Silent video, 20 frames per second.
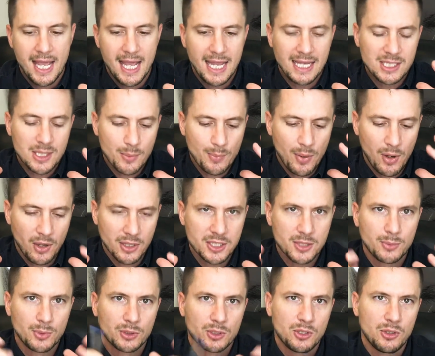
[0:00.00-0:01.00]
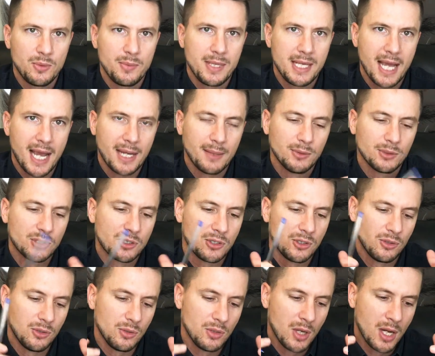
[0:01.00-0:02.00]
Is it possible to be able
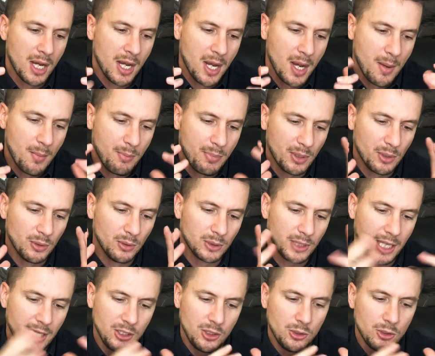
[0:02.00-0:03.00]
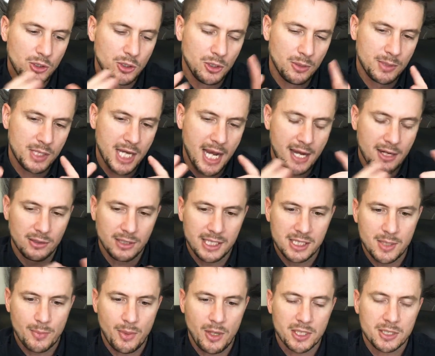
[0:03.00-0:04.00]
to build a YouTube channel?
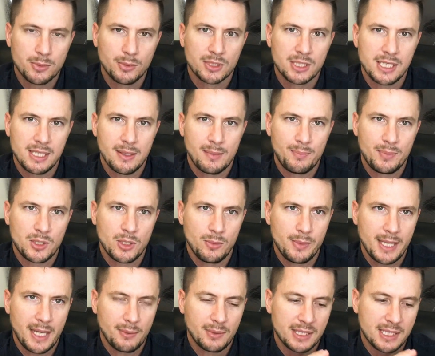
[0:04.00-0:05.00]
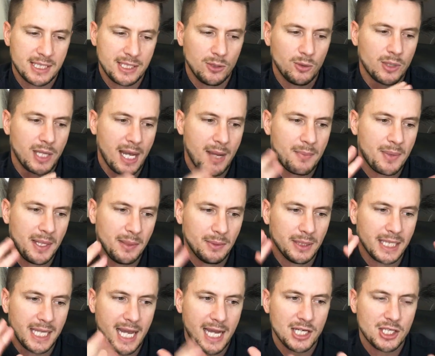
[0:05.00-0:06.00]
Is it possible to be able to still get
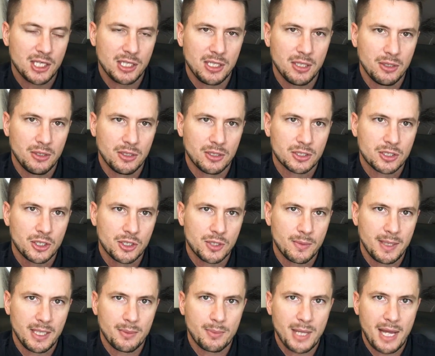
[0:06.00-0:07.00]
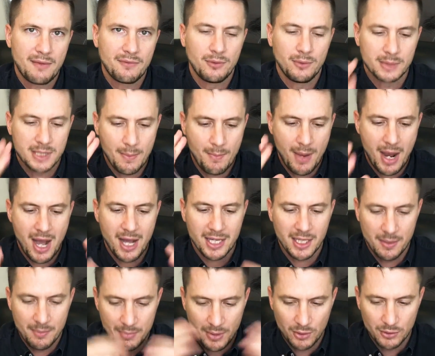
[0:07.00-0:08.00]
people engaged in your social media platforms and
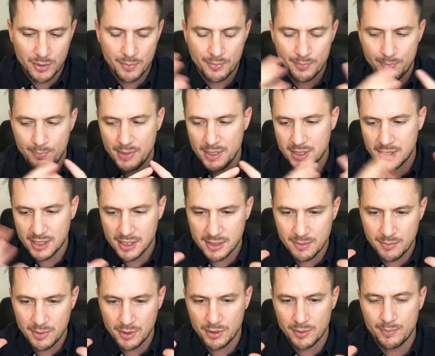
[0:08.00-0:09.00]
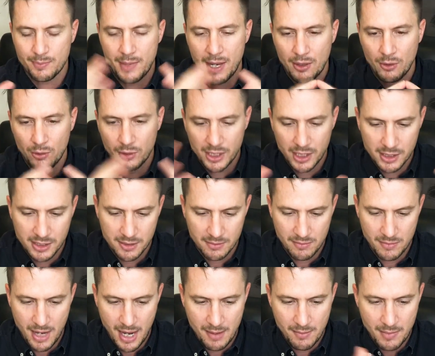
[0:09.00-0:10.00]
market and build a business and build an audience
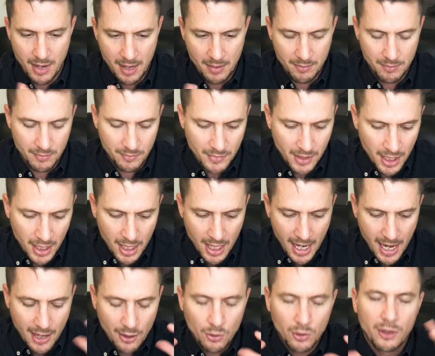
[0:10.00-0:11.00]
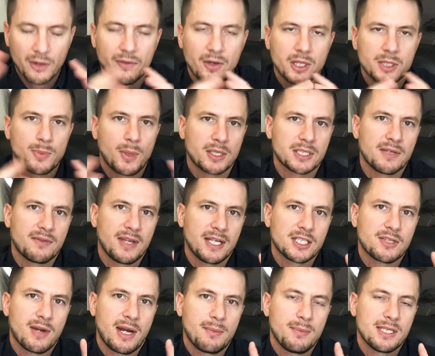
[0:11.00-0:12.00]
and all of those positive
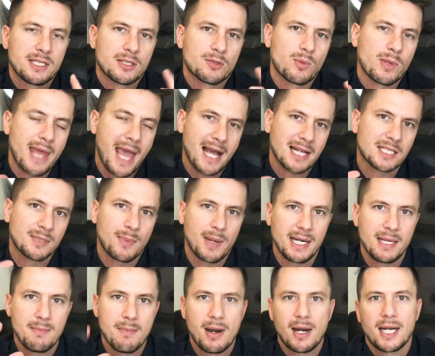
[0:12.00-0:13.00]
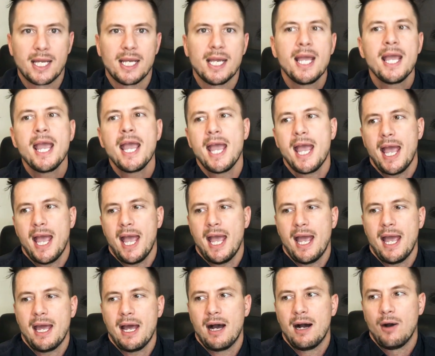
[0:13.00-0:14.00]
things around a business without spending money
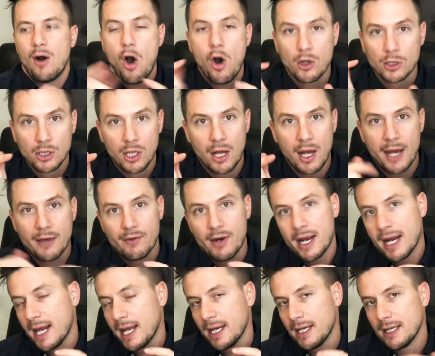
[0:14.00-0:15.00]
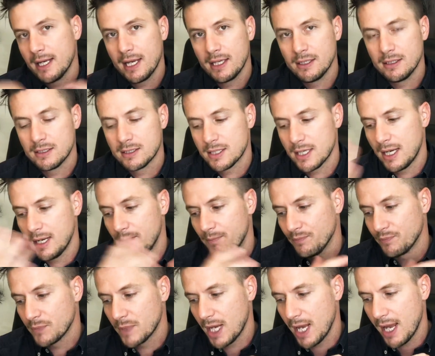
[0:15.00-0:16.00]
and online, right? And
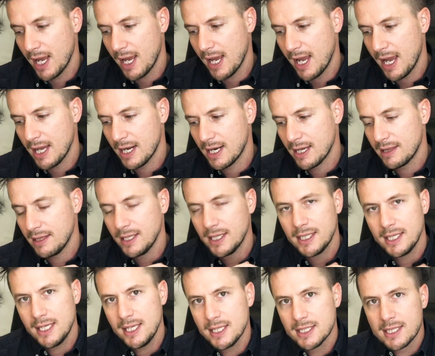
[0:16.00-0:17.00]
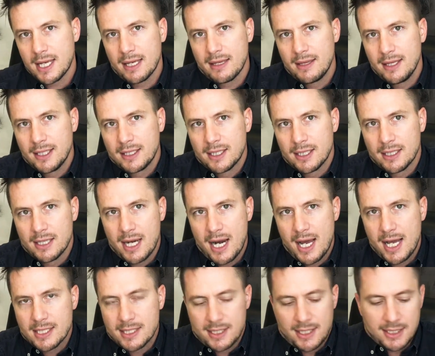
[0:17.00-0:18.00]
I think it is. I think that the
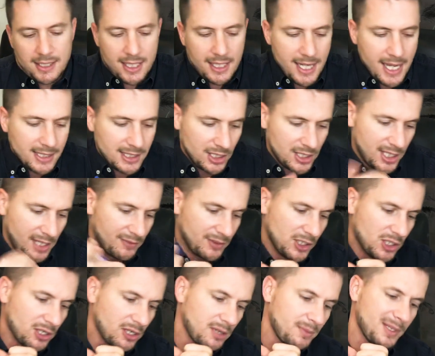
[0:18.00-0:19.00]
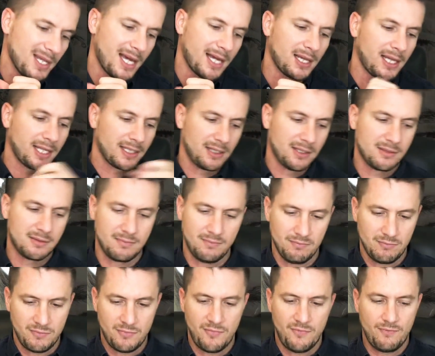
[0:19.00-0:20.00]
last 16 days has definitely showed me that. Like
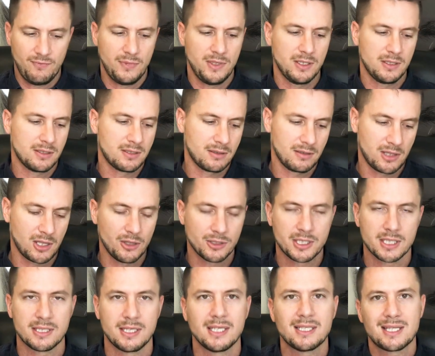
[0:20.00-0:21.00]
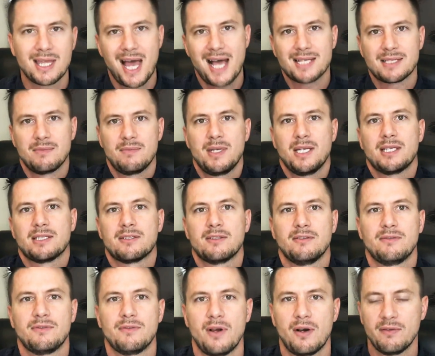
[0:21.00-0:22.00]
there's close to 6,000 minutes
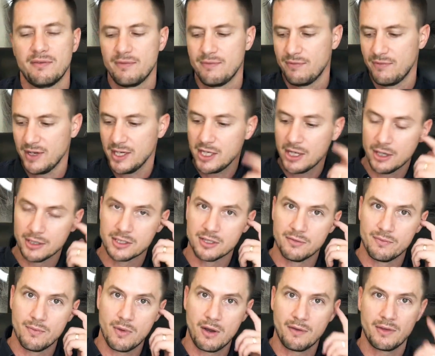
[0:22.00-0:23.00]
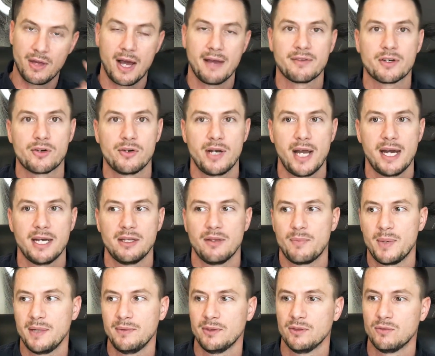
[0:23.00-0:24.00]
of videos that I've created
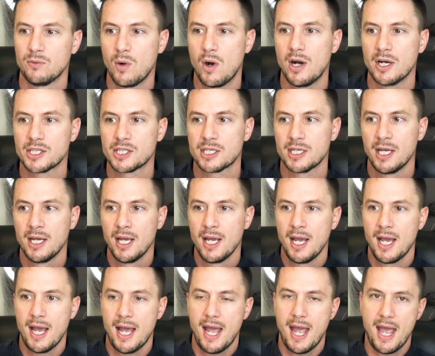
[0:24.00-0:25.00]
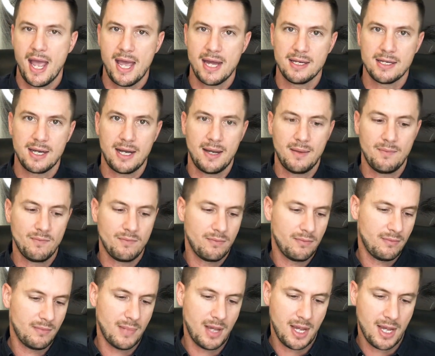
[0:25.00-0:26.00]
that people have watched, and
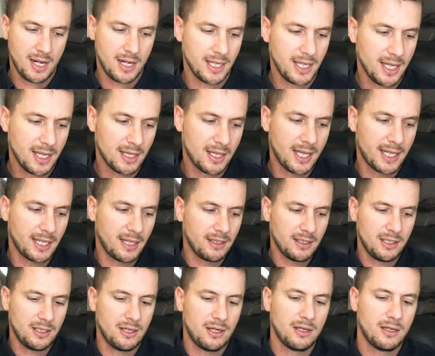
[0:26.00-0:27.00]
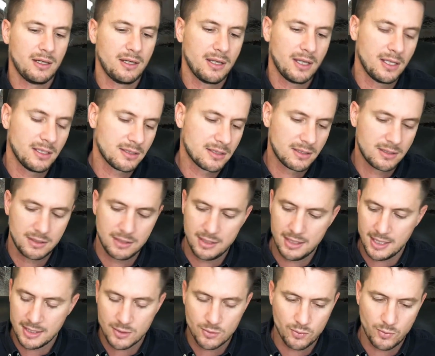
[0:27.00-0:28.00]
again, like, you know, it's
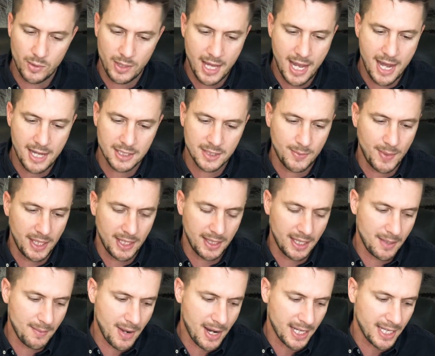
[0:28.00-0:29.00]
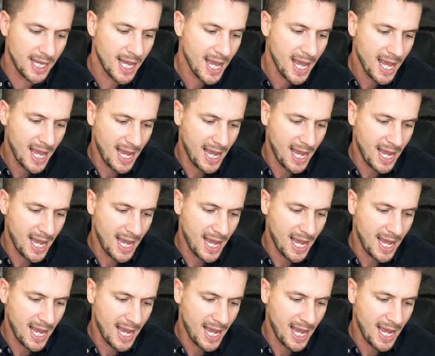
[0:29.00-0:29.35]
without spending any money.